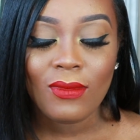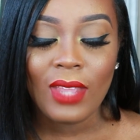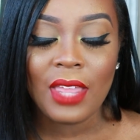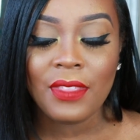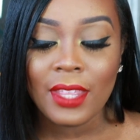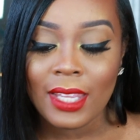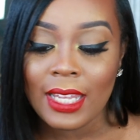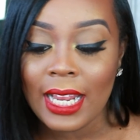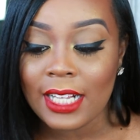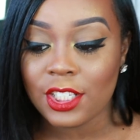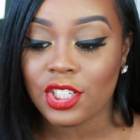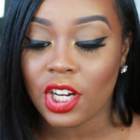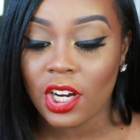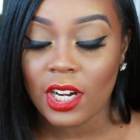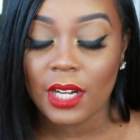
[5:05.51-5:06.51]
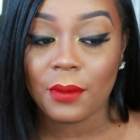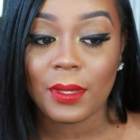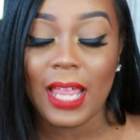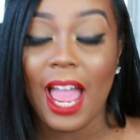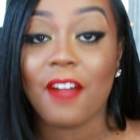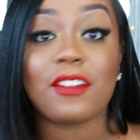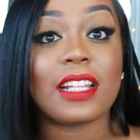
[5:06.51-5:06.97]
And then the next turn,
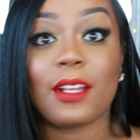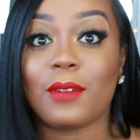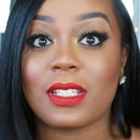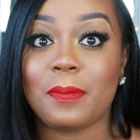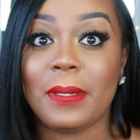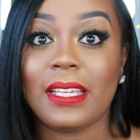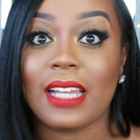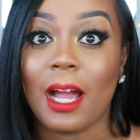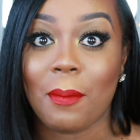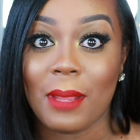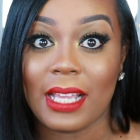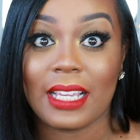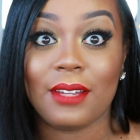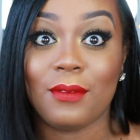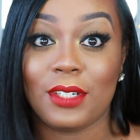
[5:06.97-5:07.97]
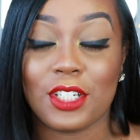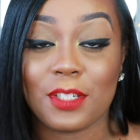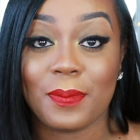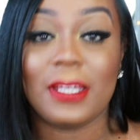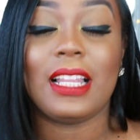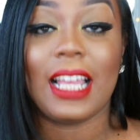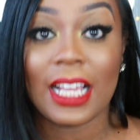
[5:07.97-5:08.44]
everything would speed up. Like it would
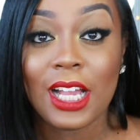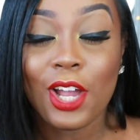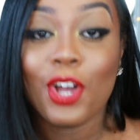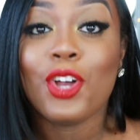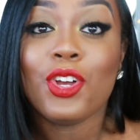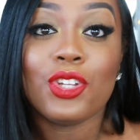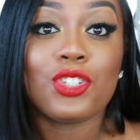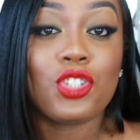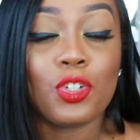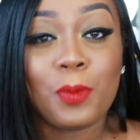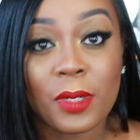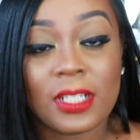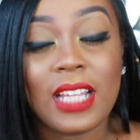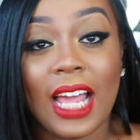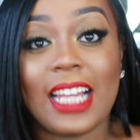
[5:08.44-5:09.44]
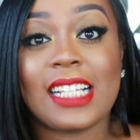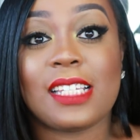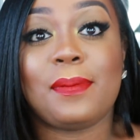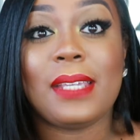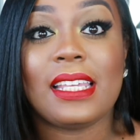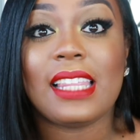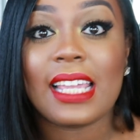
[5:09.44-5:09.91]
just be like supersonic
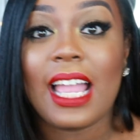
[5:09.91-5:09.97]
speed.